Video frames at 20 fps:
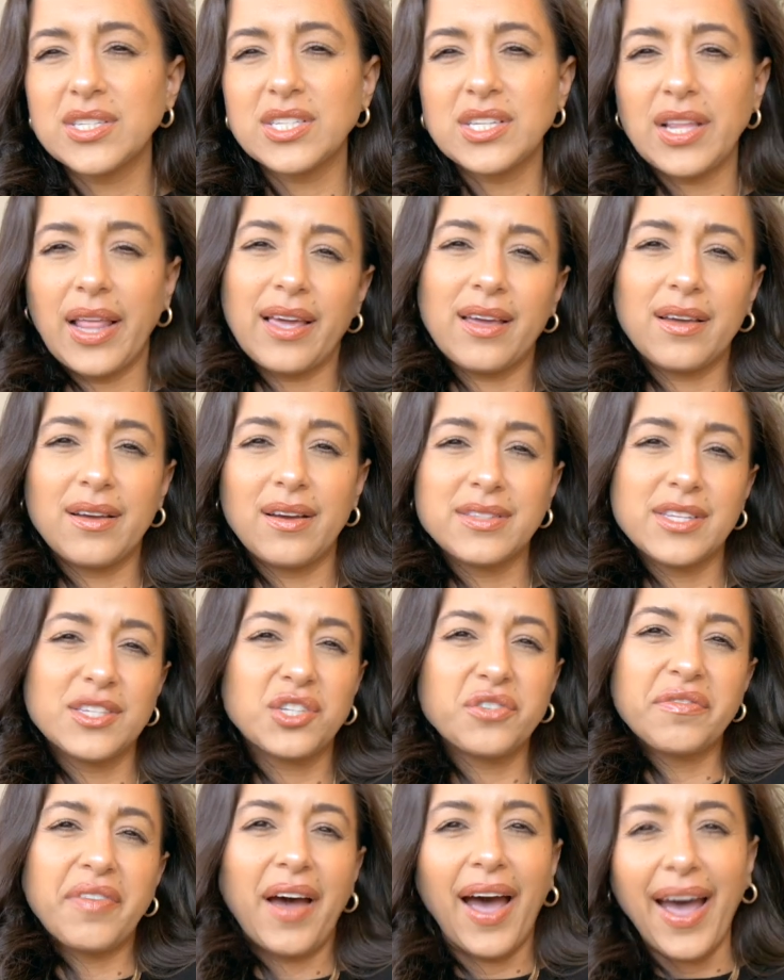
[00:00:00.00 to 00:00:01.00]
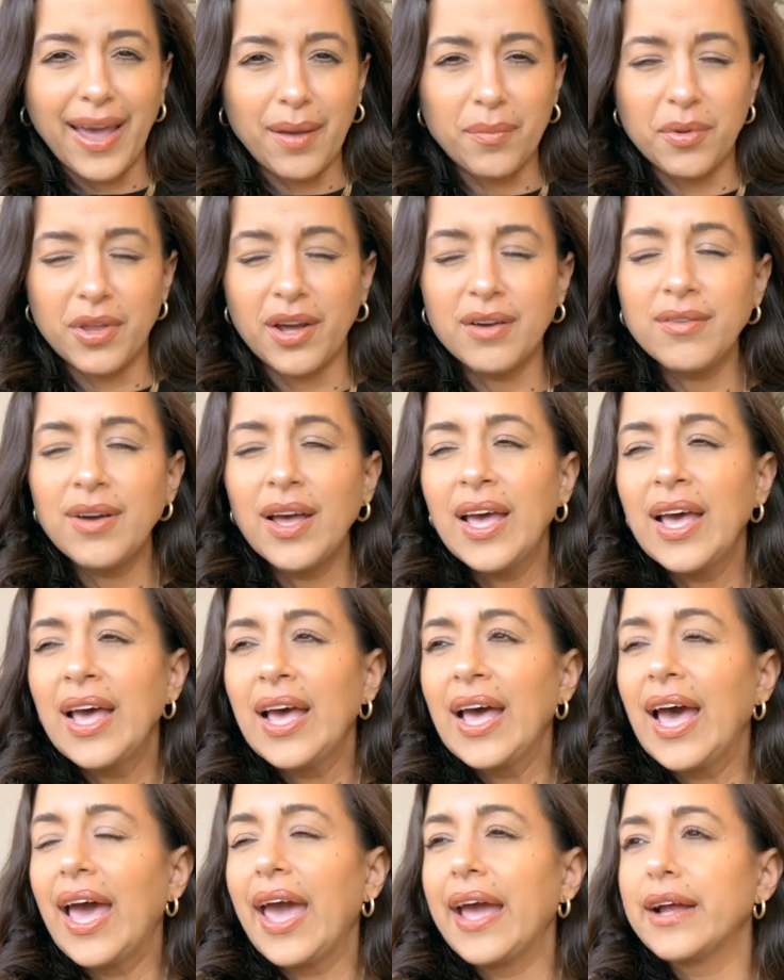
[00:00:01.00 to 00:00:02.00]
such like such a vibe, you know?
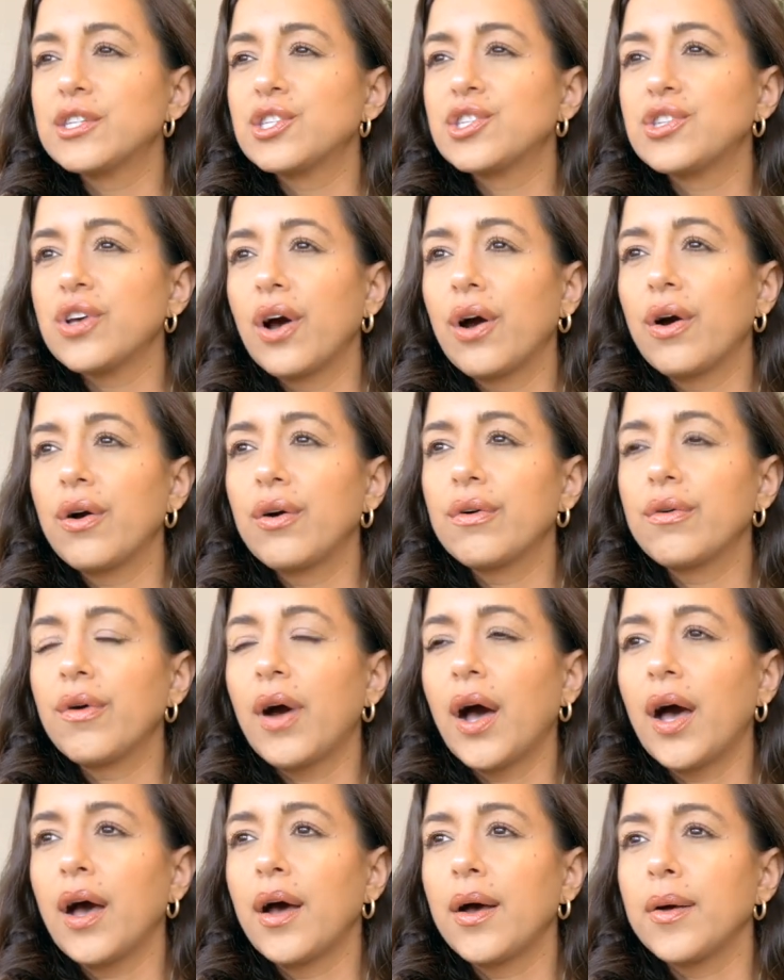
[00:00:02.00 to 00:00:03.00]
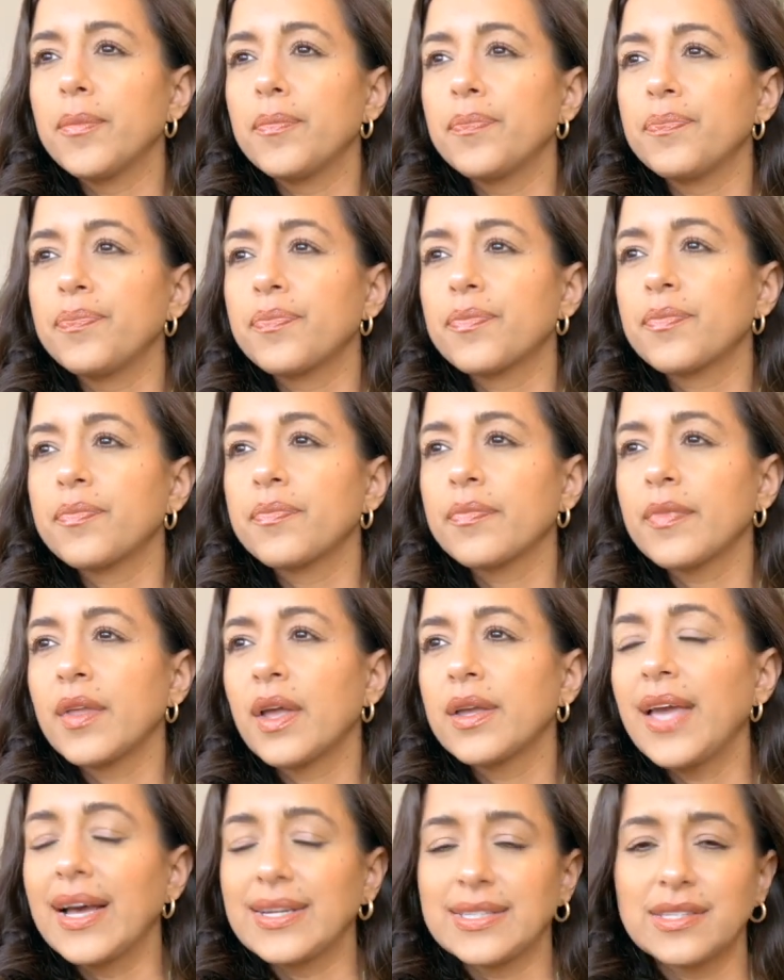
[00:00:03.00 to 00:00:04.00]
And so, um,
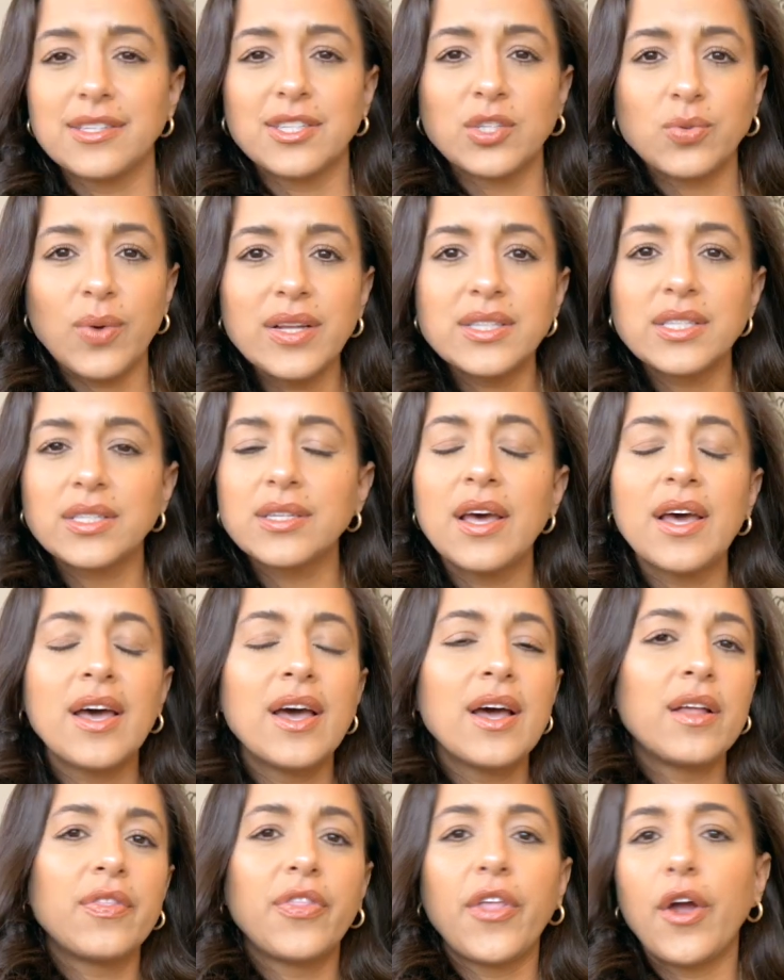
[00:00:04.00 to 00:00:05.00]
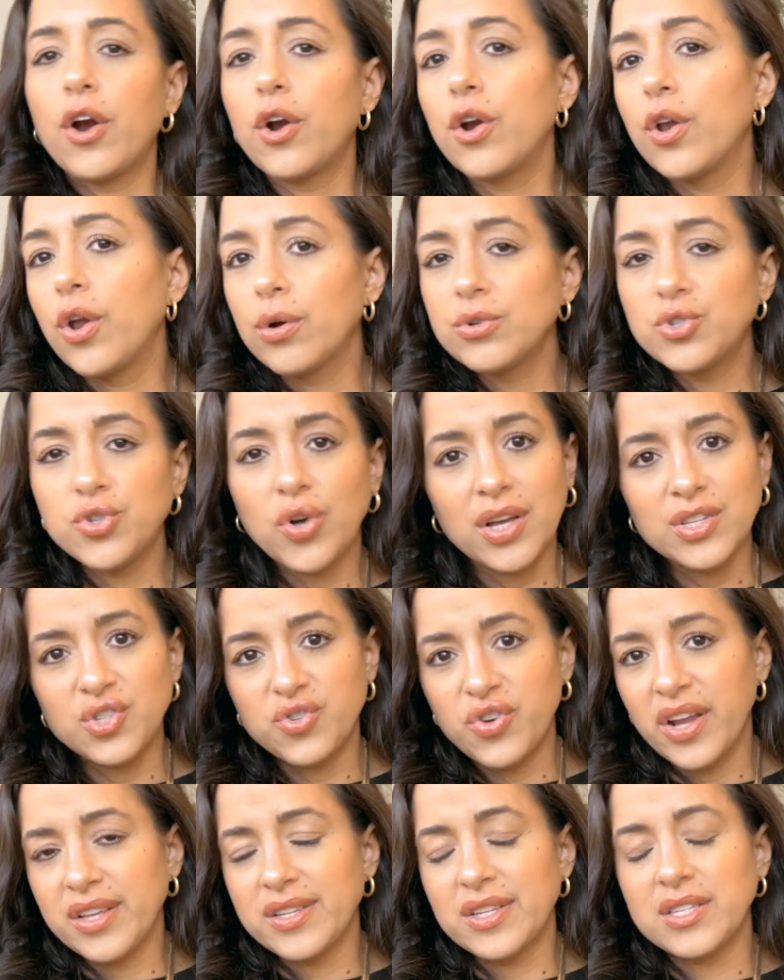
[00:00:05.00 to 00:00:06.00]
yes, the sweats, there are no
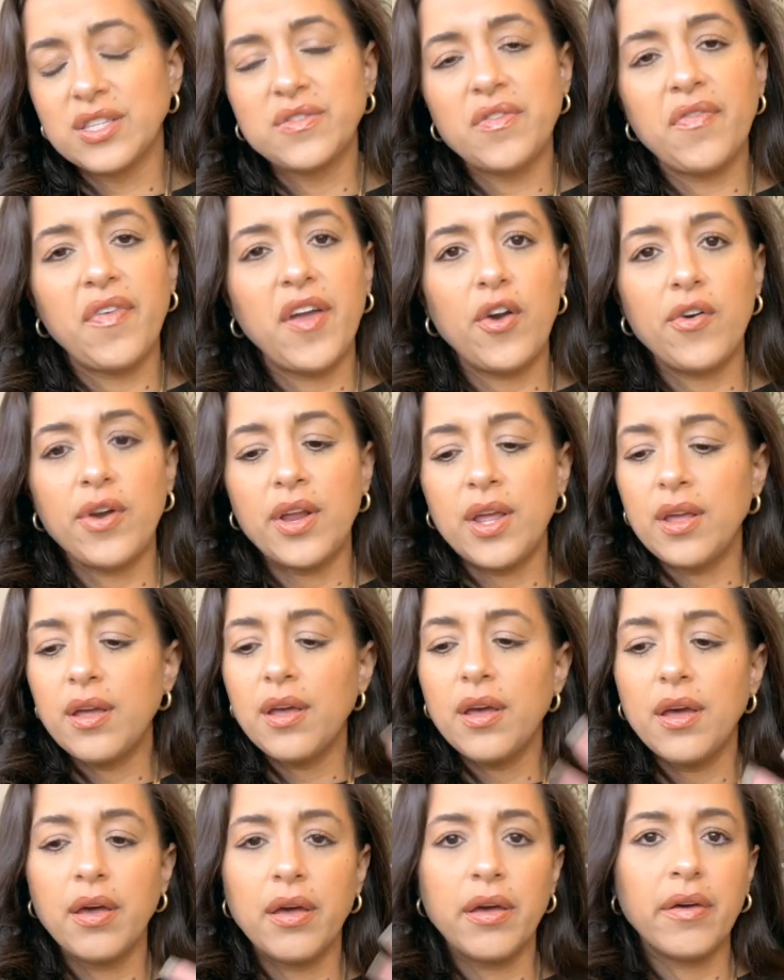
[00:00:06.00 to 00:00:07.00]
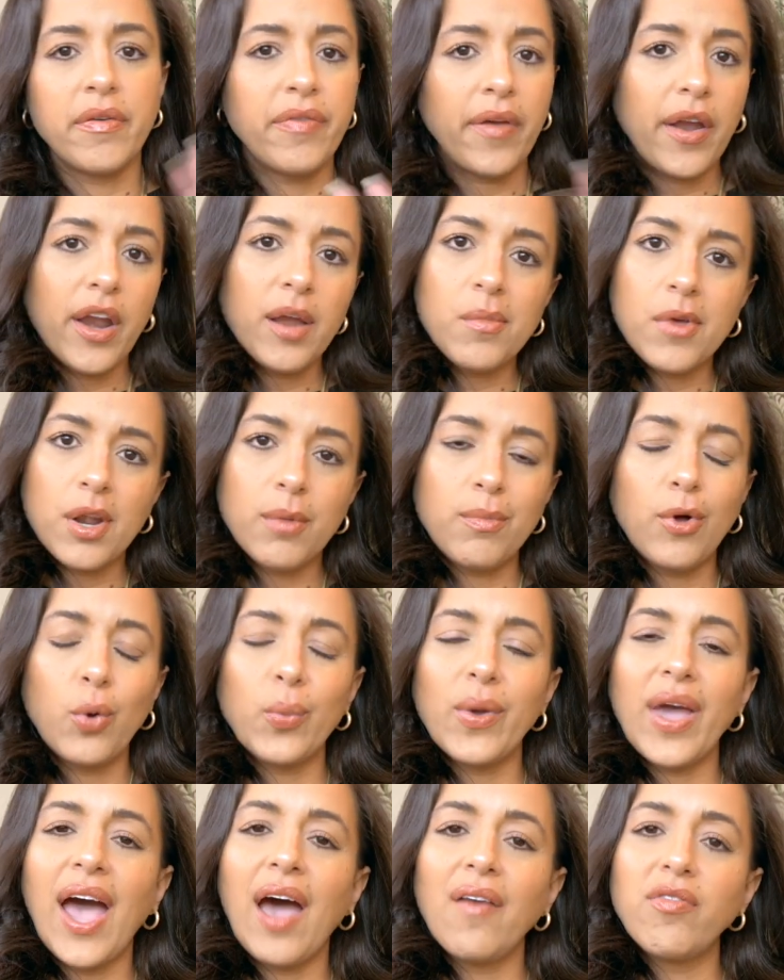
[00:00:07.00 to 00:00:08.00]
drawstrings. It's very, very minimal.
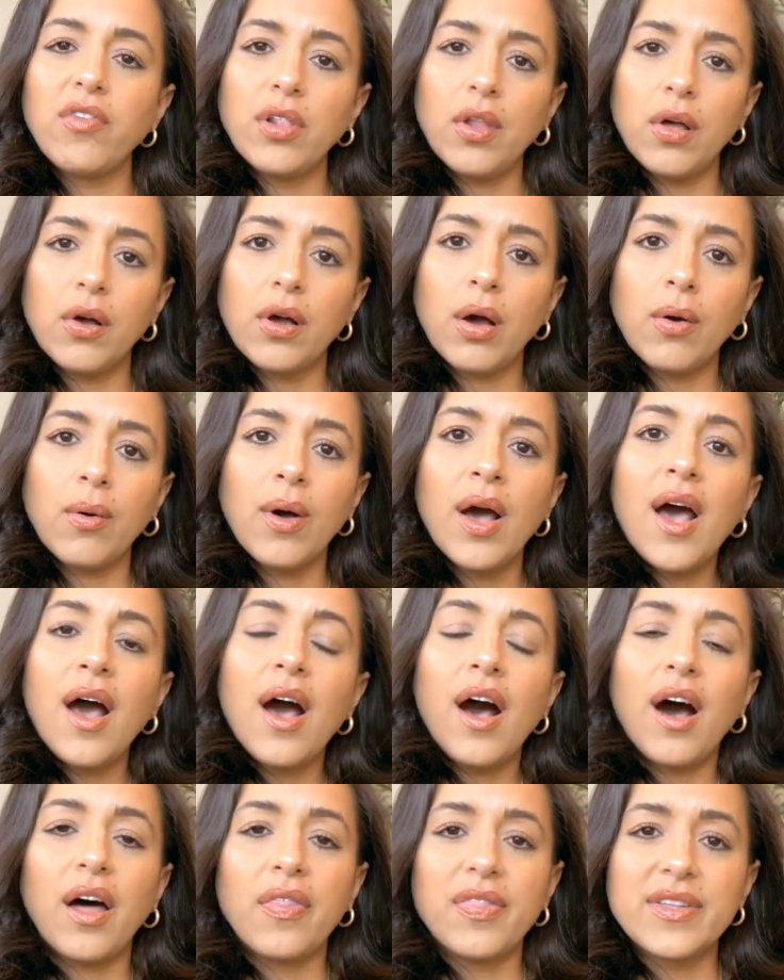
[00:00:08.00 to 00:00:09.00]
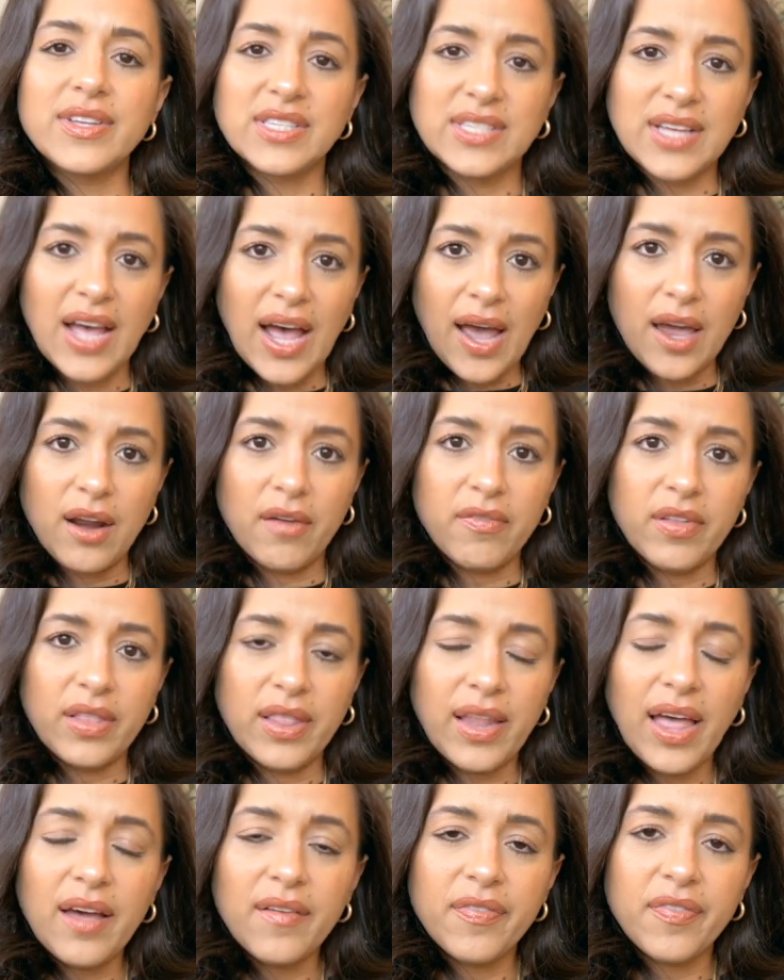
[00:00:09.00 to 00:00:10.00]
We have the logo on the side of the
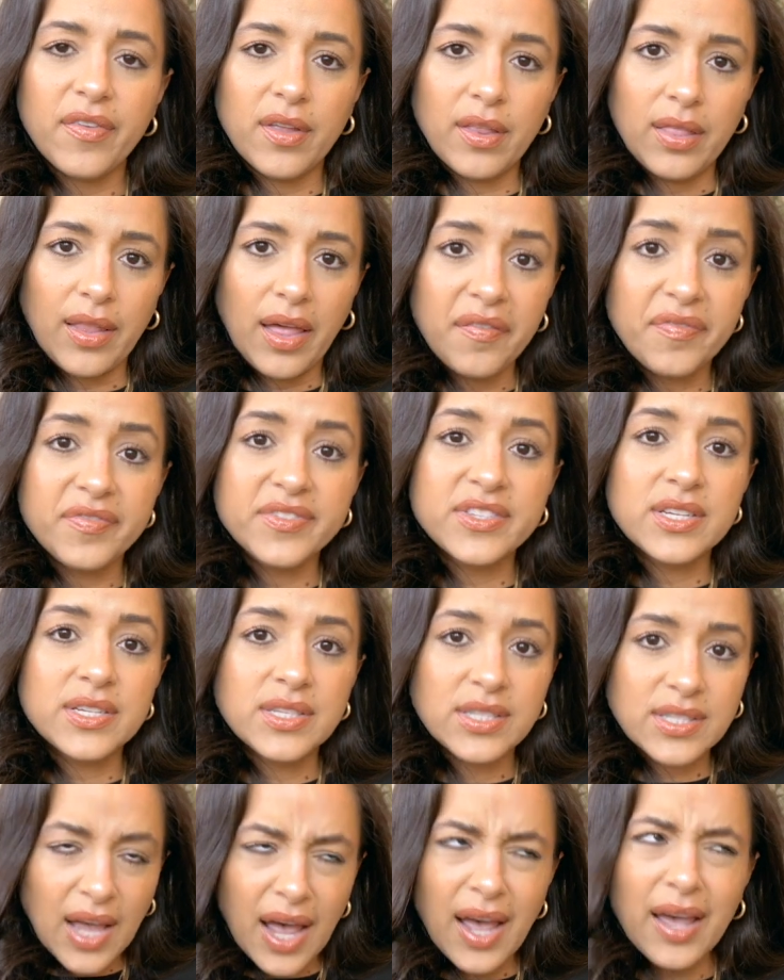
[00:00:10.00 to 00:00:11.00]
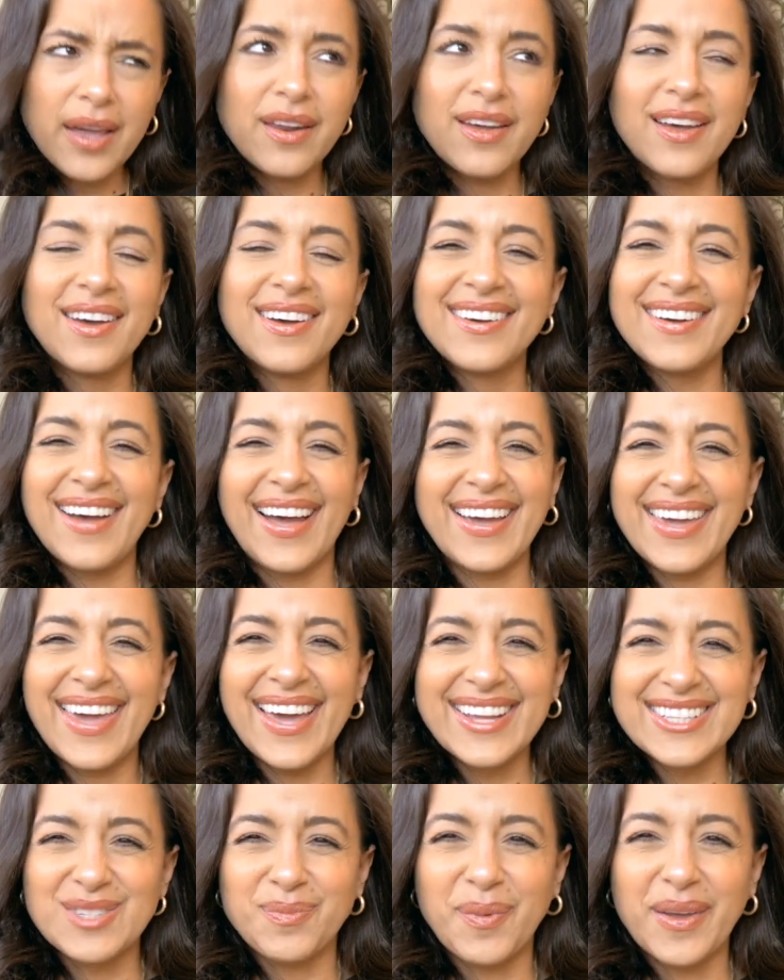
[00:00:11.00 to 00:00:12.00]
left, the left side. I
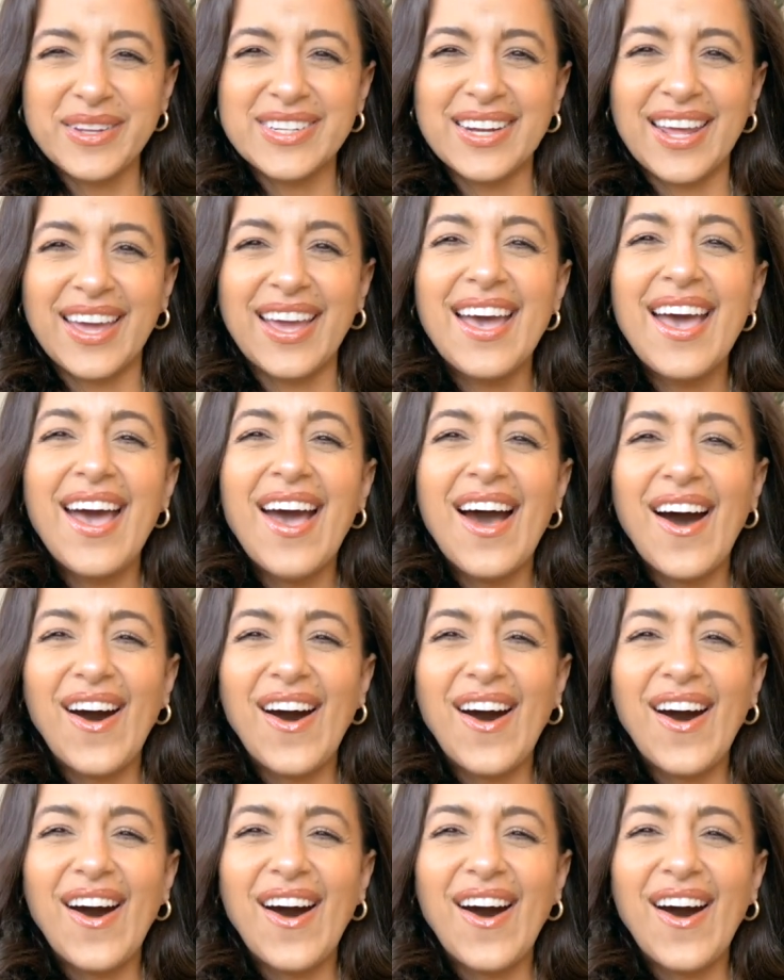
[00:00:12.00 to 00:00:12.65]
can't speak today.